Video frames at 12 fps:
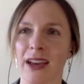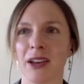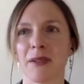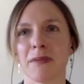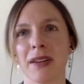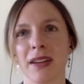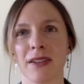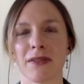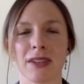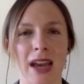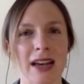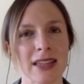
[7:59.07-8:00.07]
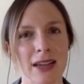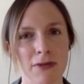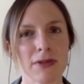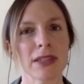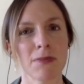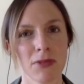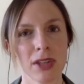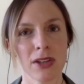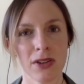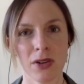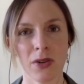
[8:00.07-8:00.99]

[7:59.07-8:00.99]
help me? Or asking some really good